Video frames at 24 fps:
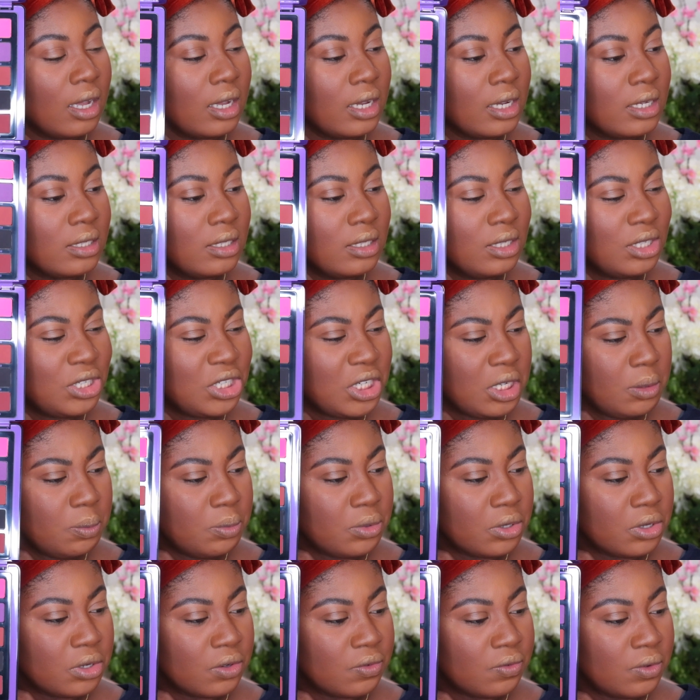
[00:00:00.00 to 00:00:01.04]
Isn't she
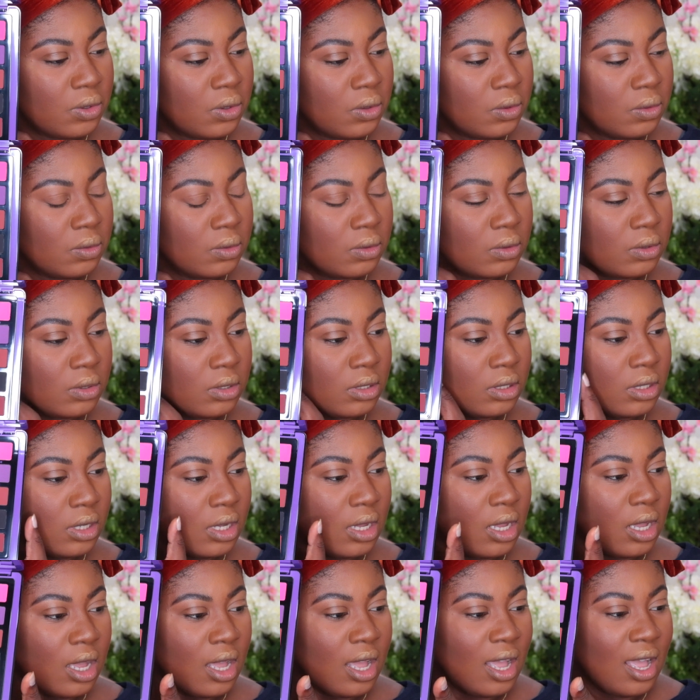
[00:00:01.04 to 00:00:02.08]
beautiful?
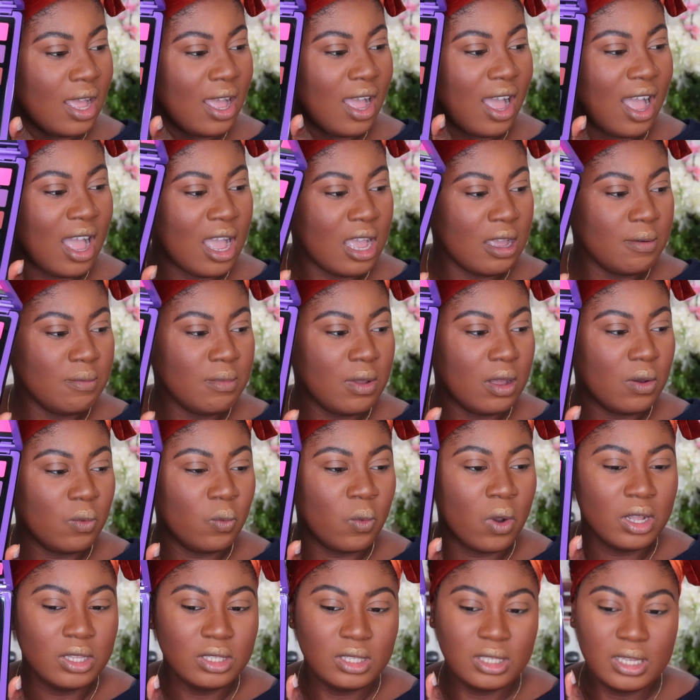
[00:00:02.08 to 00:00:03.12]
I'm
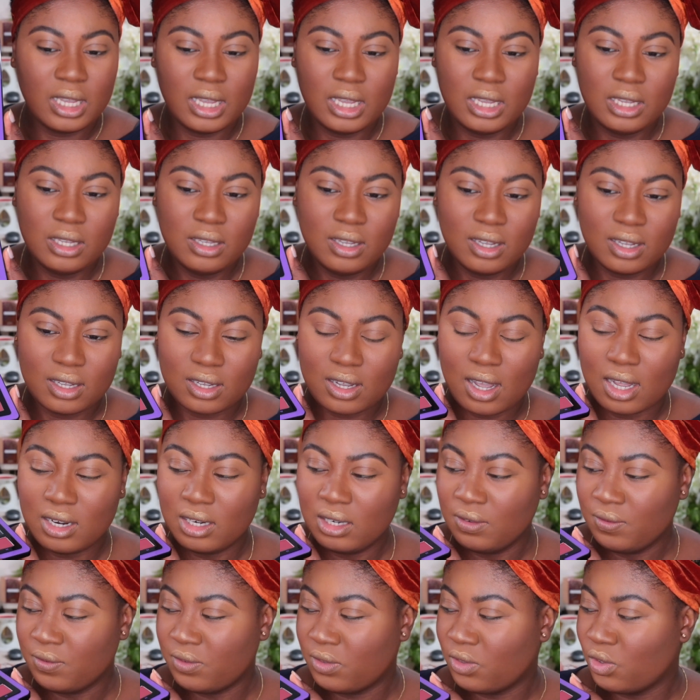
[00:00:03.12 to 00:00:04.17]
wanting, kind
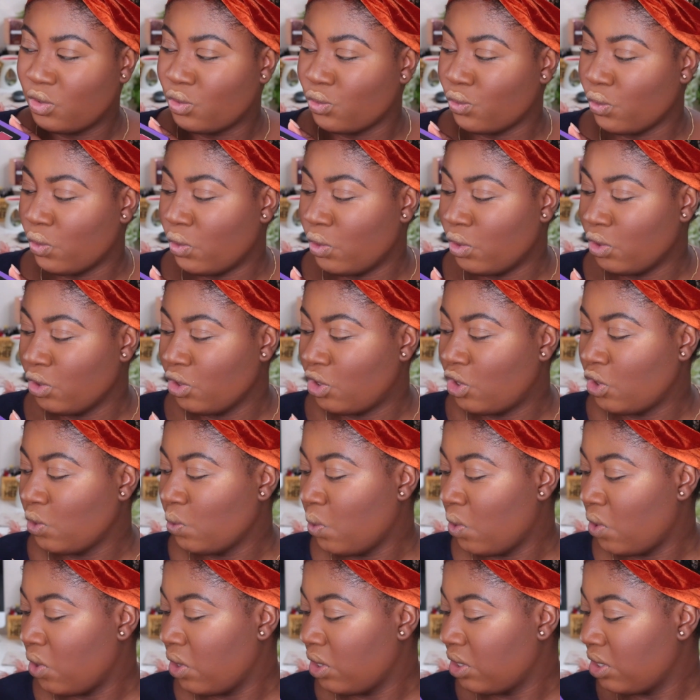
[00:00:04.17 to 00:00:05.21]
of drawn
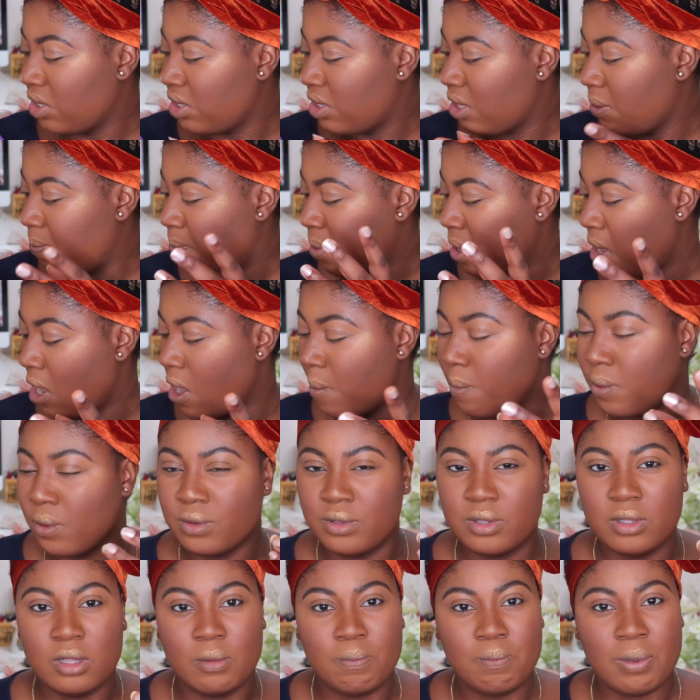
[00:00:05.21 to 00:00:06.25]
towards the
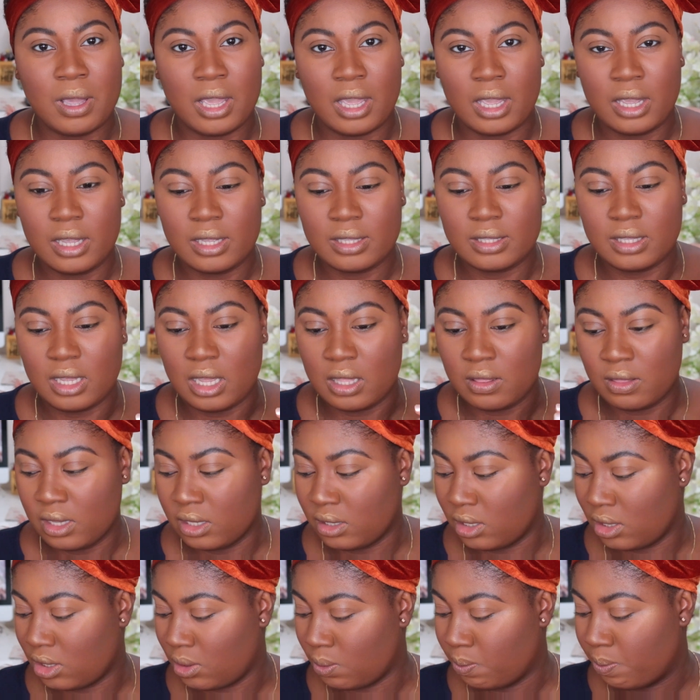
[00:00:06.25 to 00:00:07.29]
purples and the pinks in this